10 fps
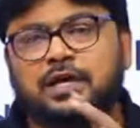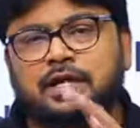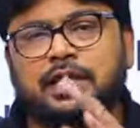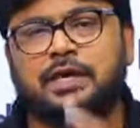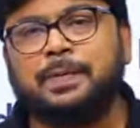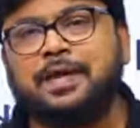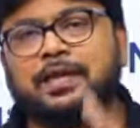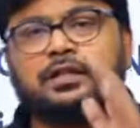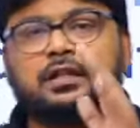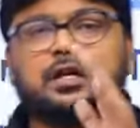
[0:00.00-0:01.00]

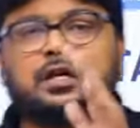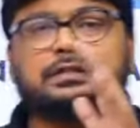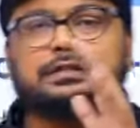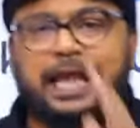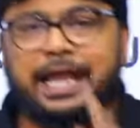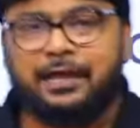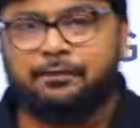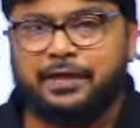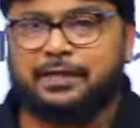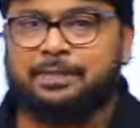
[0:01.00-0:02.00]
keeping their
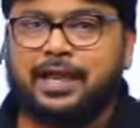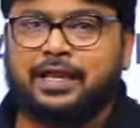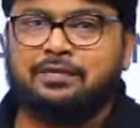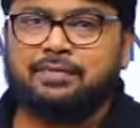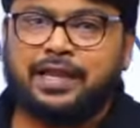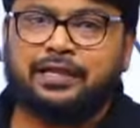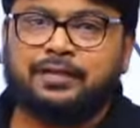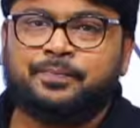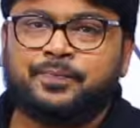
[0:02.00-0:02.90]
feedback in mind,